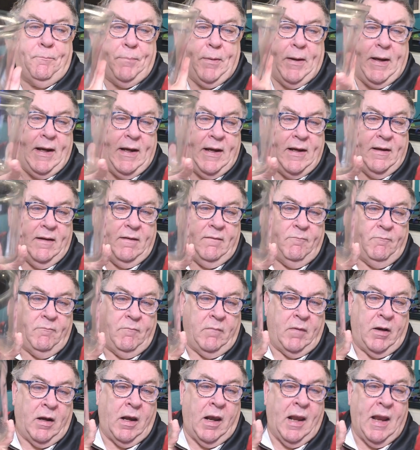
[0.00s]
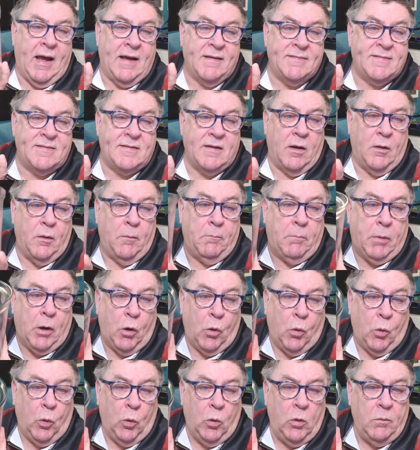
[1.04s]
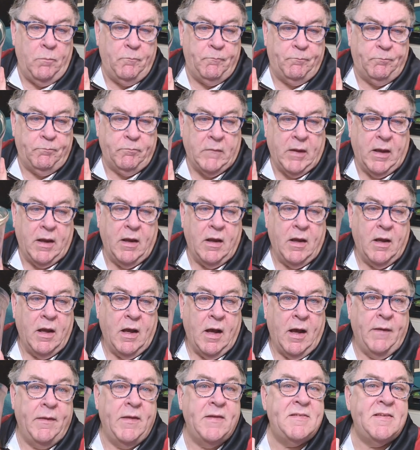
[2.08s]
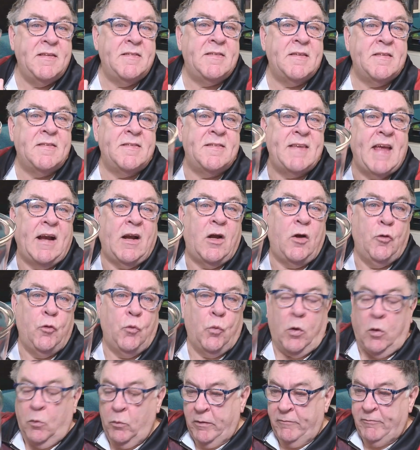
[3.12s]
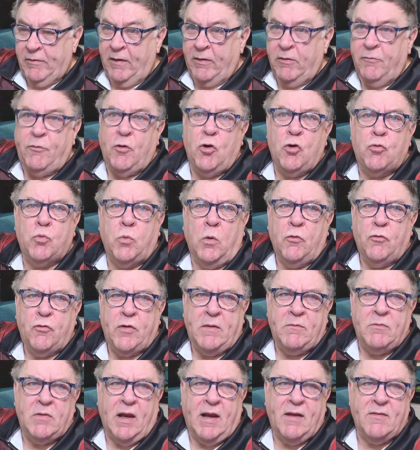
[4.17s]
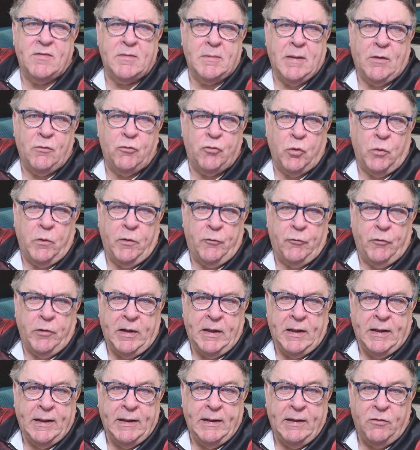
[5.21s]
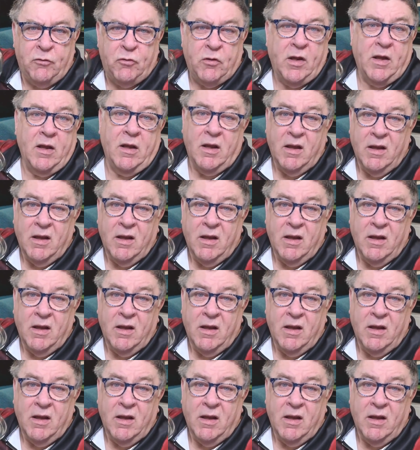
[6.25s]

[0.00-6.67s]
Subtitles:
Big glass bowl, and this is the second one we've had. The first one seemed to last about 2 or 3 years.